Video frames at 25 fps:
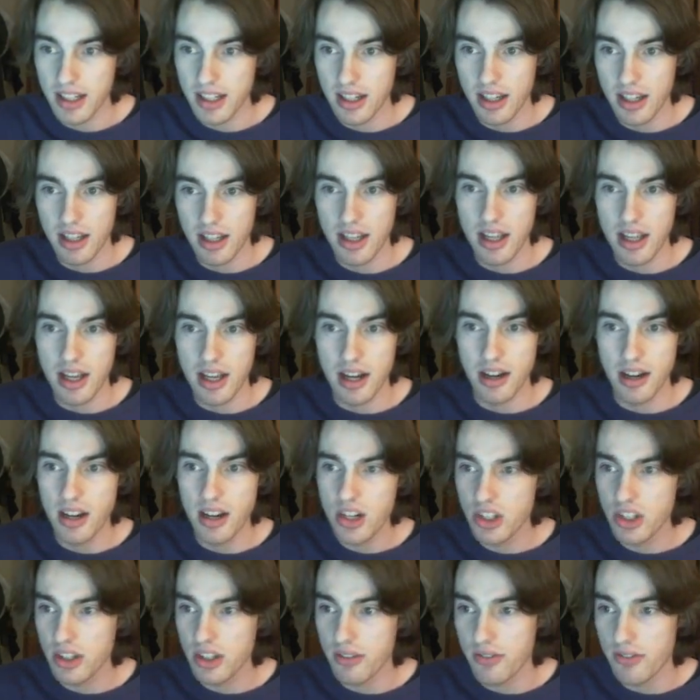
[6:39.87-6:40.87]
It
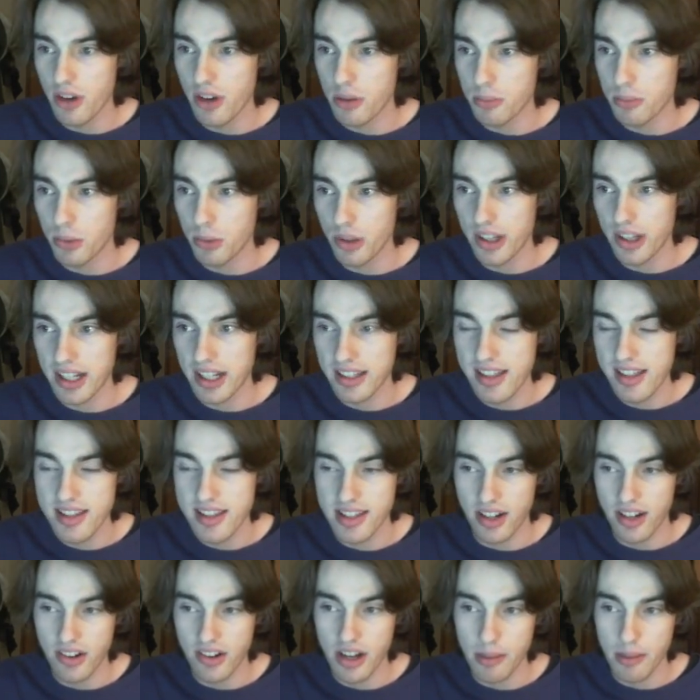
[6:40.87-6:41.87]
initially felt more like
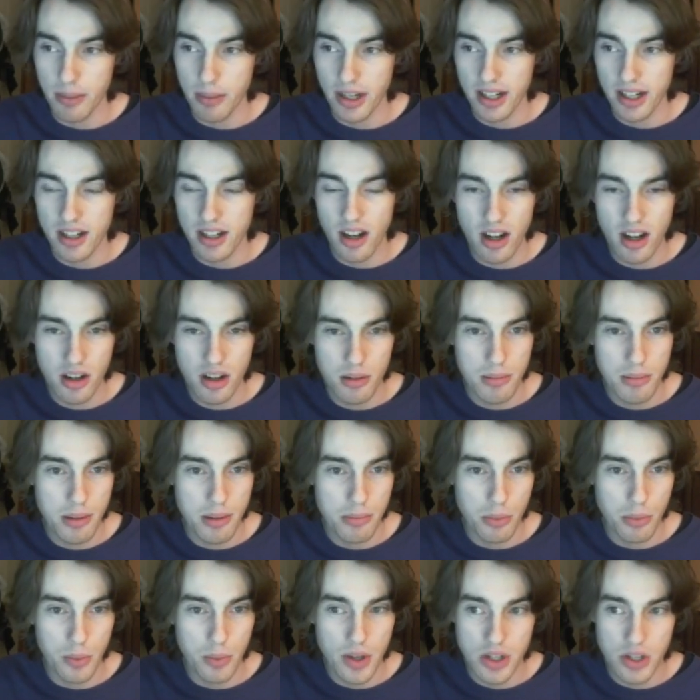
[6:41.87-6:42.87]
this area, but I can't
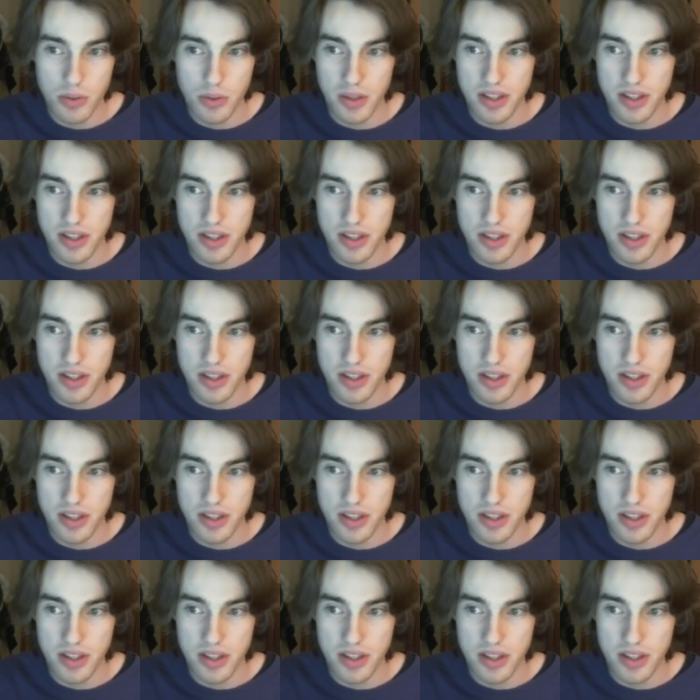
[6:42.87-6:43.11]
remember which